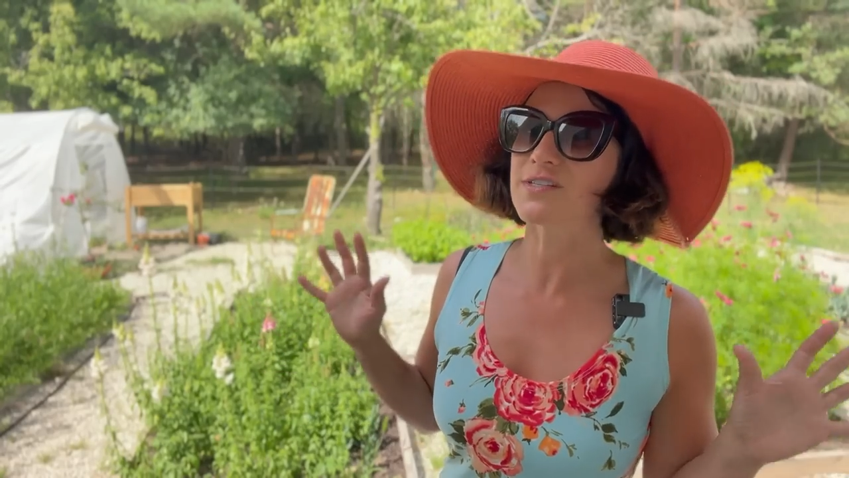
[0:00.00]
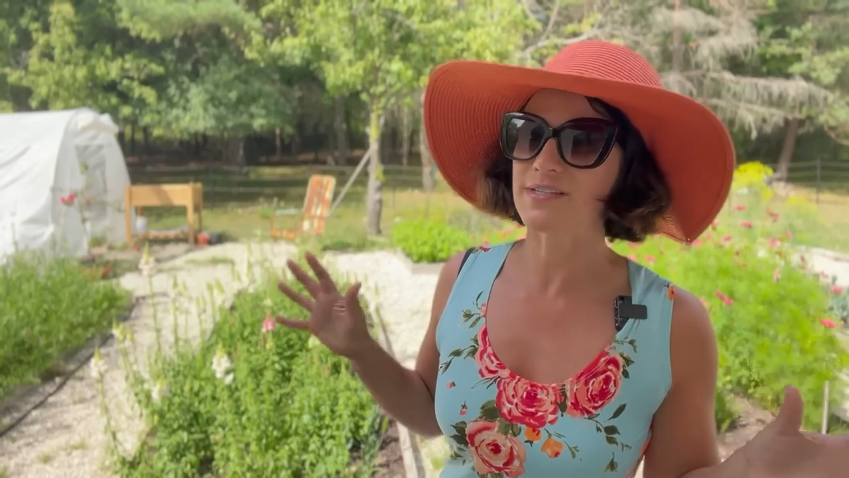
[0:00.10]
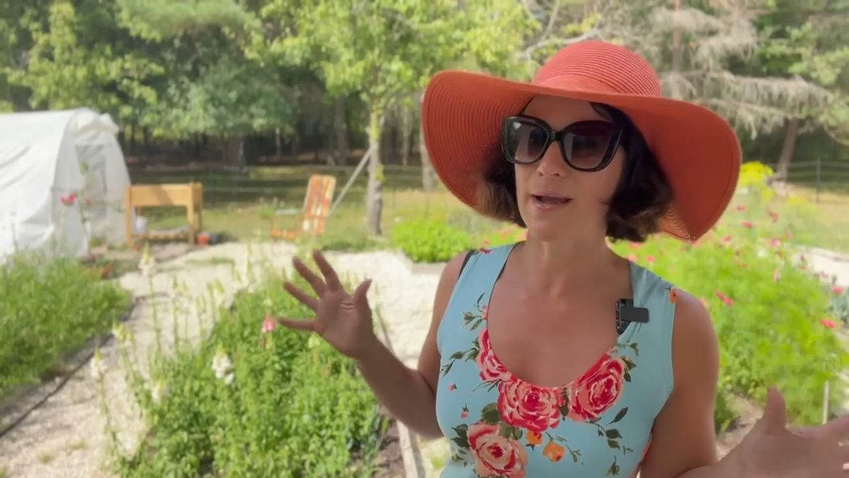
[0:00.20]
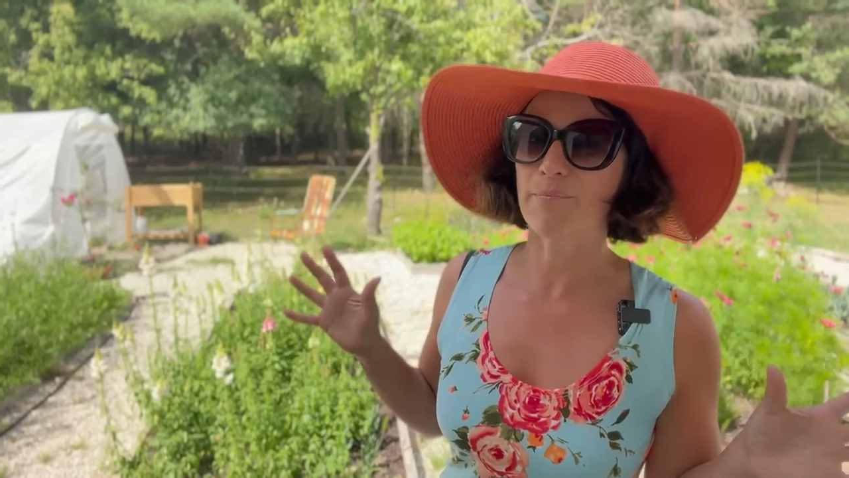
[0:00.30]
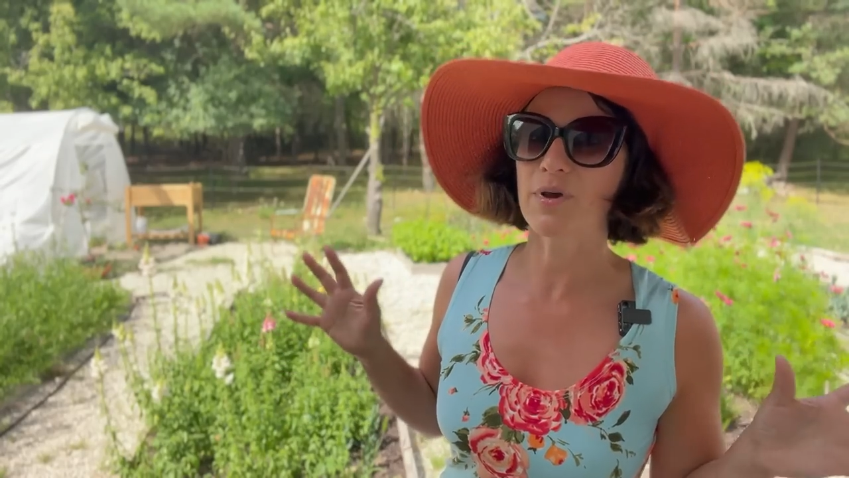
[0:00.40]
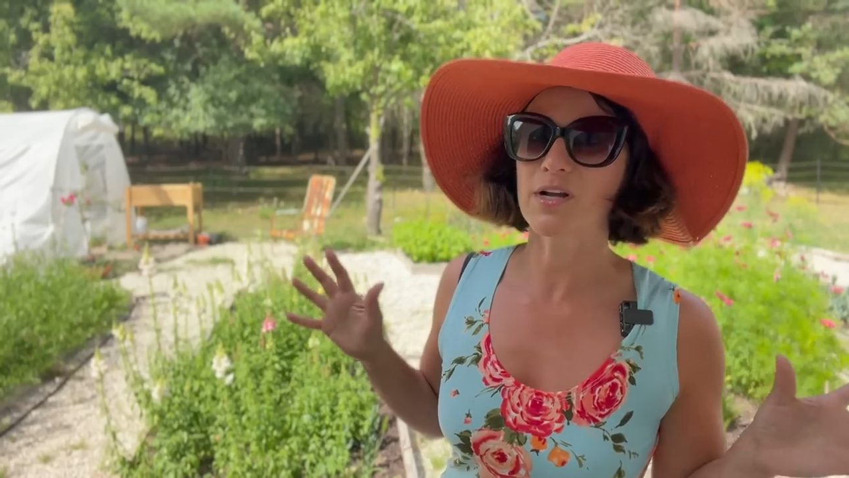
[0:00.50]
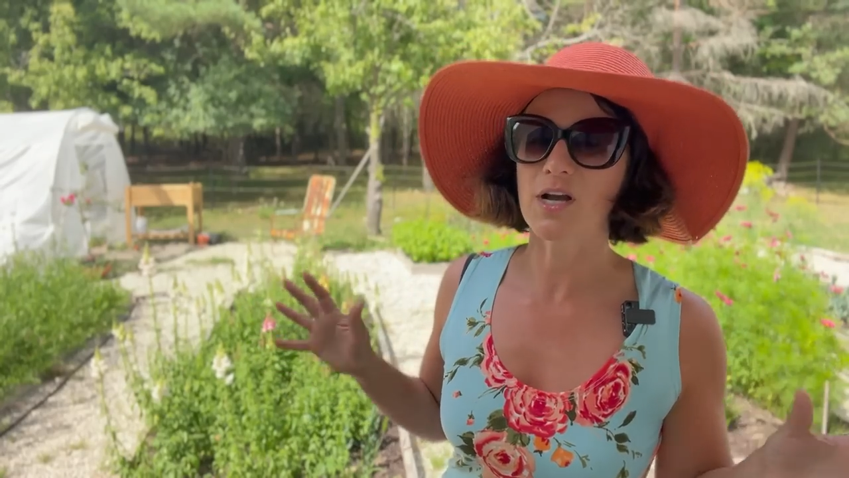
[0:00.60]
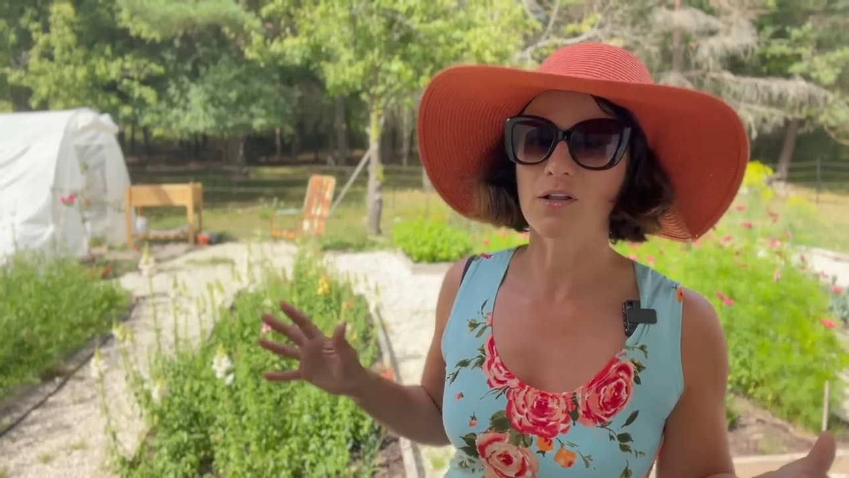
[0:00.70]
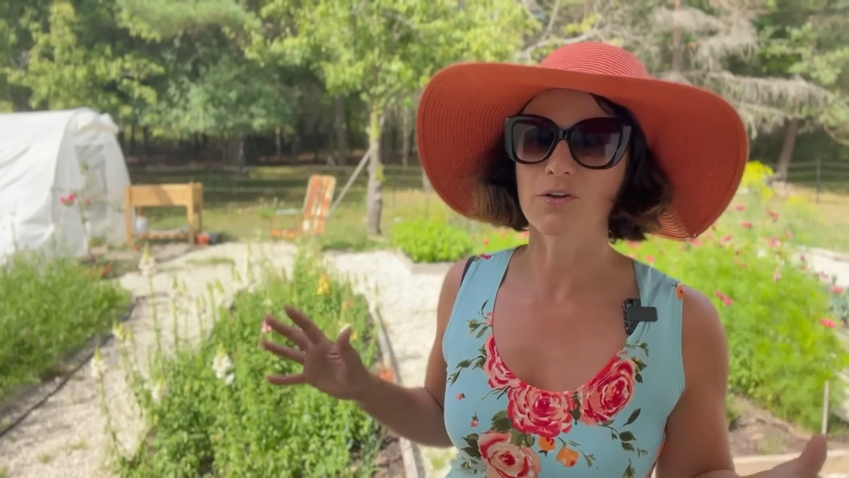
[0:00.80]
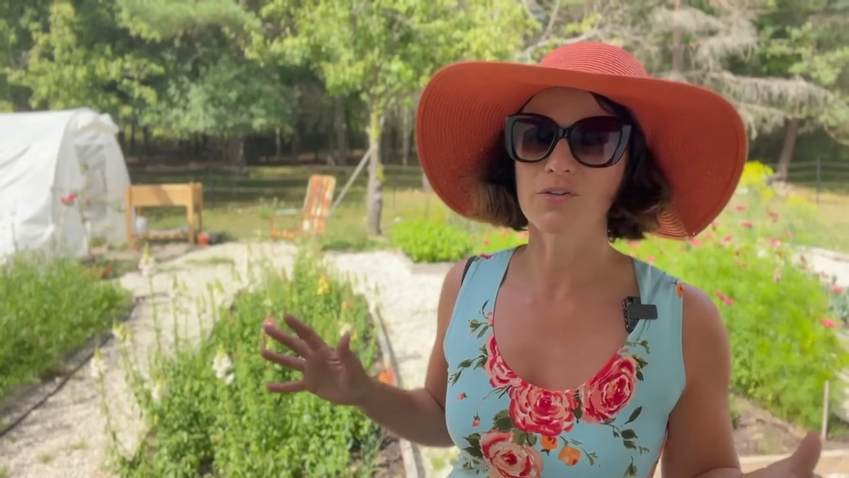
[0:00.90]
snap
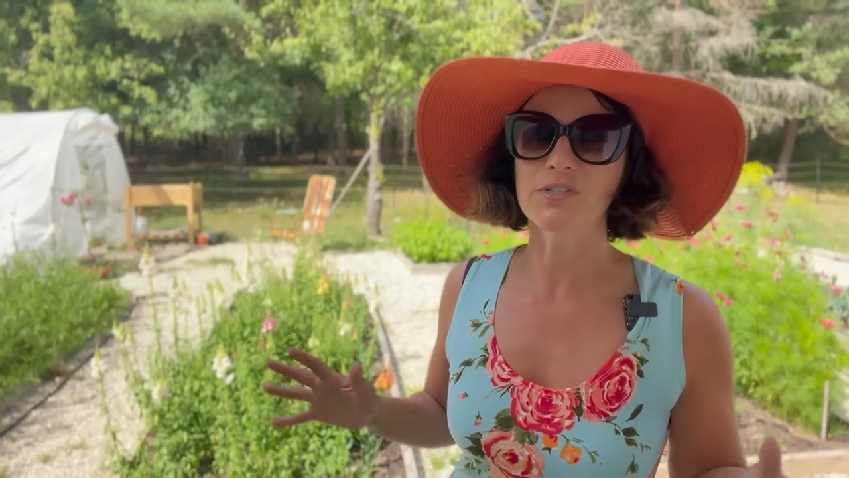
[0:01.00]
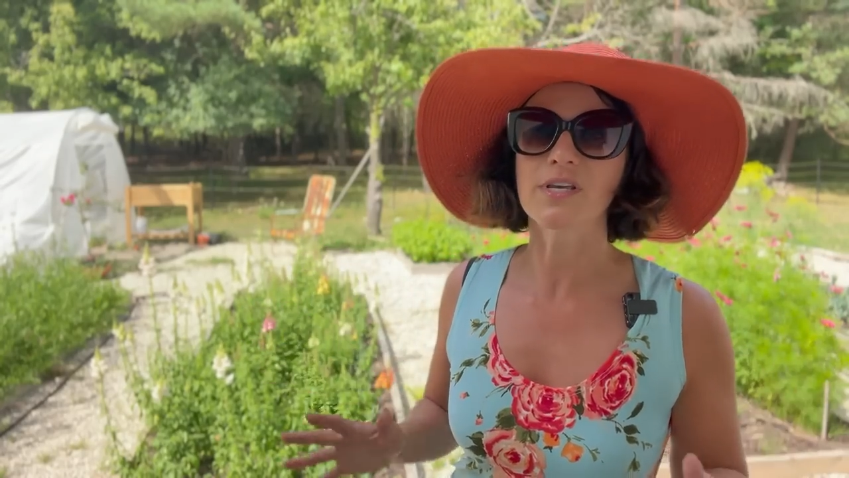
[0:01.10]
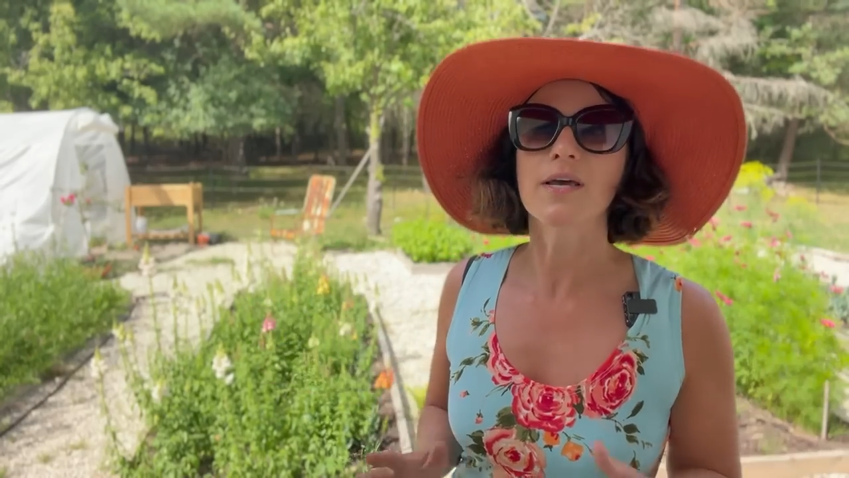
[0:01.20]
colors.